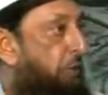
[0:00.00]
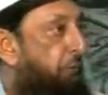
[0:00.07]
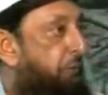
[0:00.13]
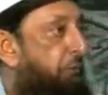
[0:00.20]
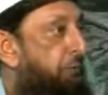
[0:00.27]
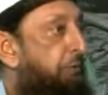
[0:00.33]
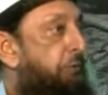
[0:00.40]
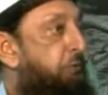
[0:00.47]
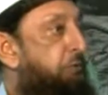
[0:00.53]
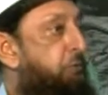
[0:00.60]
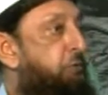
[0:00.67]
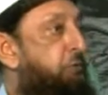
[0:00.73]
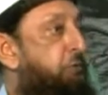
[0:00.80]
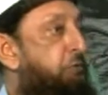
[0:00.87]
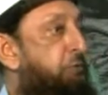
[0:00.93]
to the
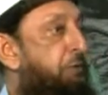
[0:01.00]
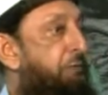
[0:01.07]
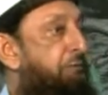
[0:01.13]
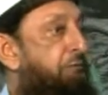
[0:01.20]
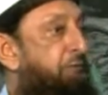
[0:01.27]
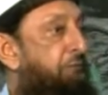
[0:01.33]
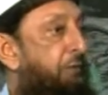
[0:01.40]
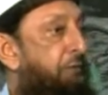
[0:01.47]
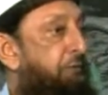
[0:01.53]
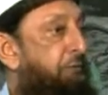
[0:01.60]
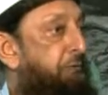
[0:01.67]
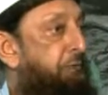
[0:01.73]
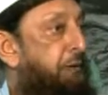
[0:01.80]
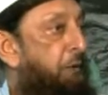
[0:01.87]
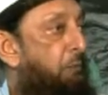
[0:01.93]
tune of
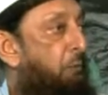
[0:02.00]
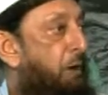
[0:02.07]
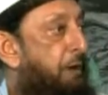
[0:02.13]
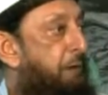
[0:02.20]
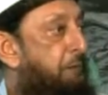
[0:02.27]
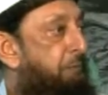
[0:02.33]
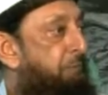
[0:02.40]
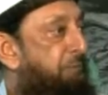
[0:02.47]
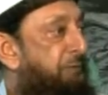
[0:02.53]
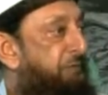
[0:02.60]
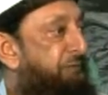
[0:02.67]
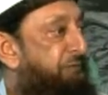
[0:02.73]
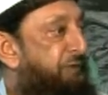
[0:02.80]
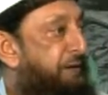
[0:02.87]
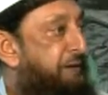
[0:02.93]

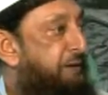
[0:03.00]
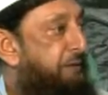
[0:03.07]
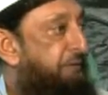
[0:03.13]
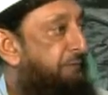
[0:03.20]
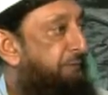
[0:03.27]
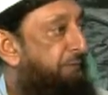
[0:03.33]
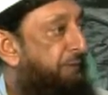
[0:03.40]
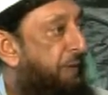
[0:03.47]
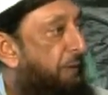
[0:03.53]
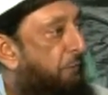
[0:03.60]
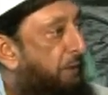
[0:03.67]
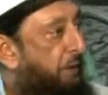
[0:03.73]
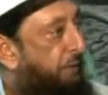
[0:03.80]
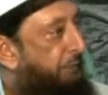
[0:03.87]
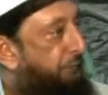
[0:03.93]
41% of their
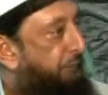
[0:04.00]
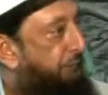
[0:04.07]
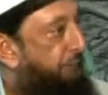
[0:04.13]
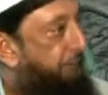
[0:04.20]
wealth.